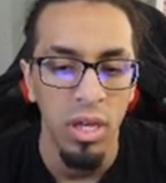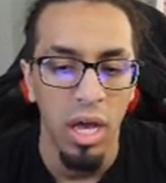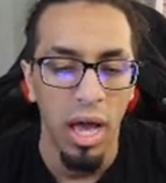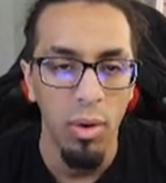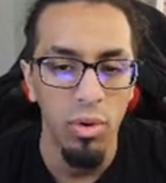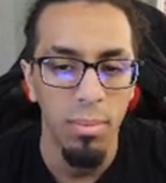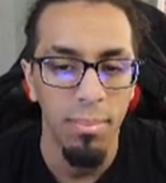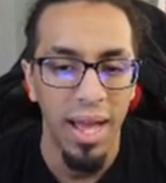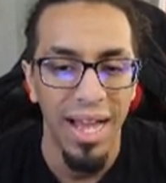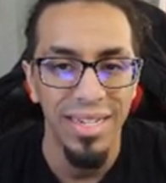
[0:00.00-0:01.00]
I would
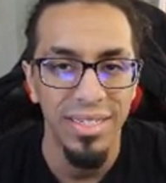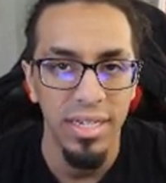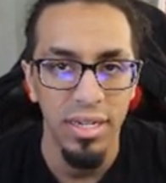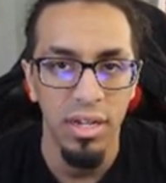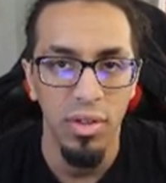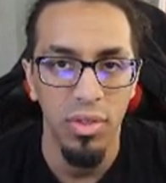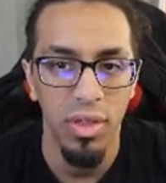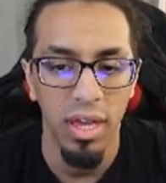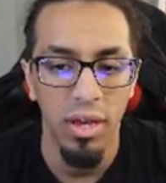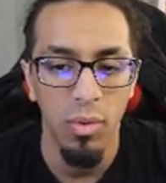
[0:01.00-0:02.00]
imagine
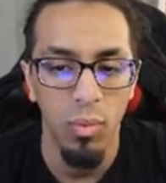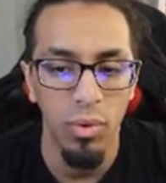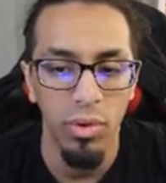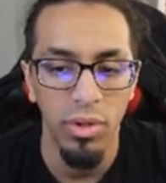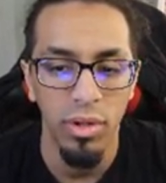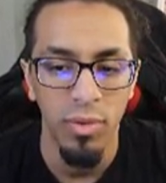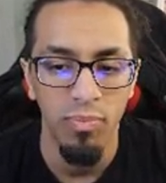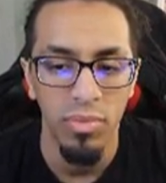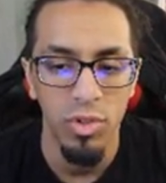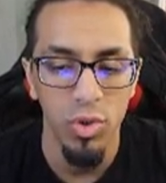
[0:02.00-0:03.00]
they would
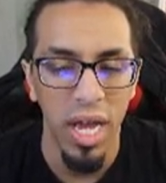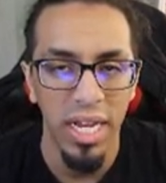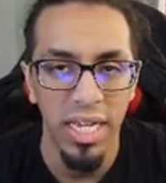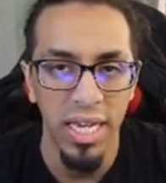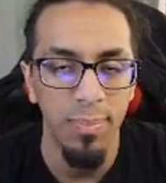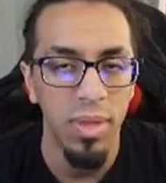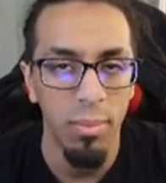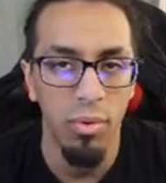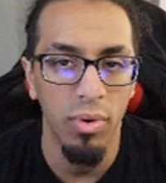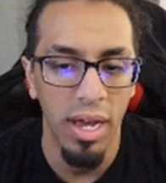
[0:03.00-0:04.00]
try to keep them
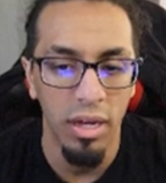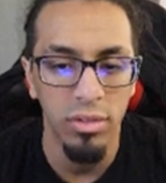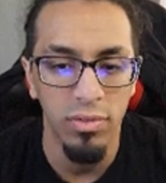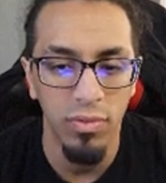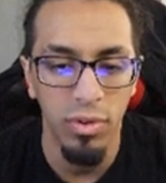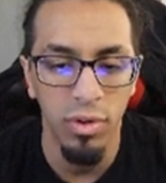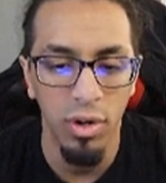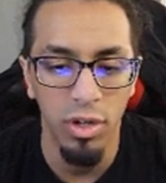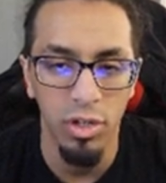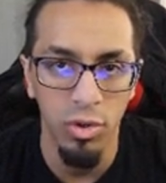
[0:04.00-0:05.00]
around for
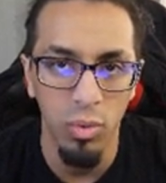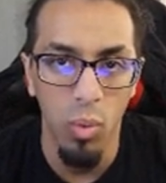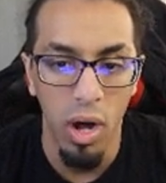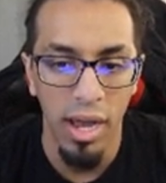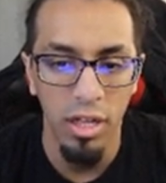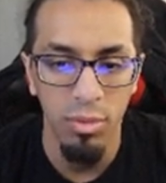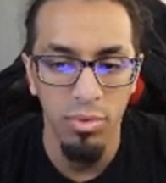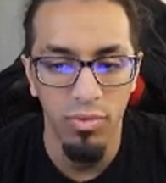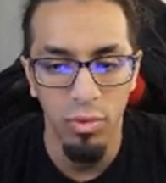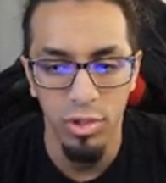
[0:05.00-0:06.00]
a good while
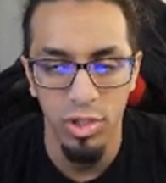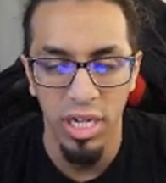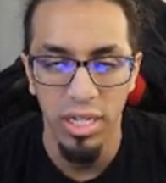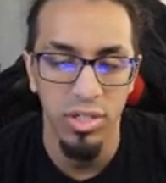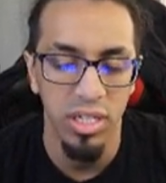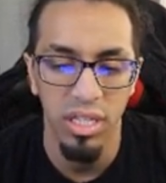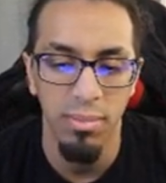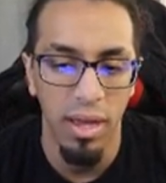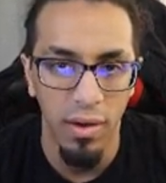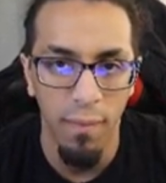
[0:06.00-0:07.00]
before changing
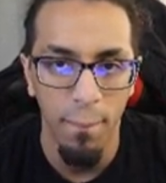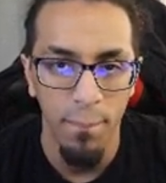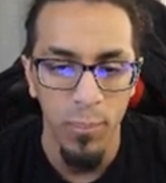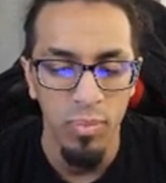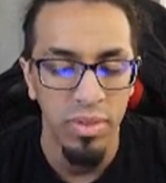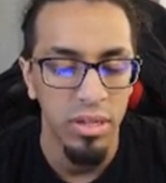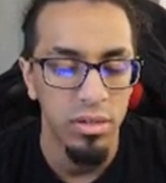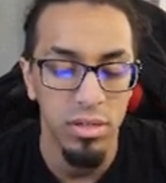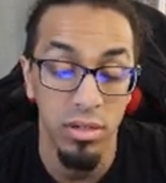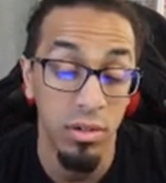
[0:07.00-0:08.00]
them out.
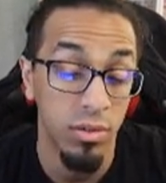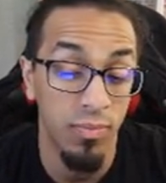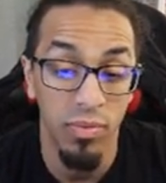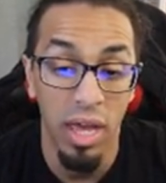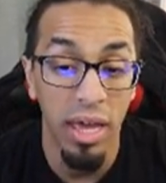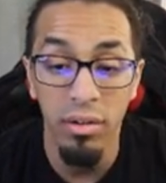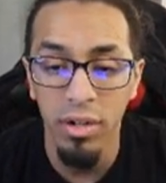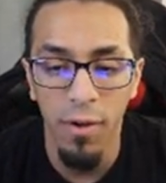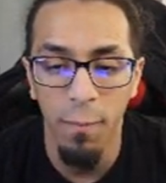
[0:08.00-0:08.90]
So I don't know.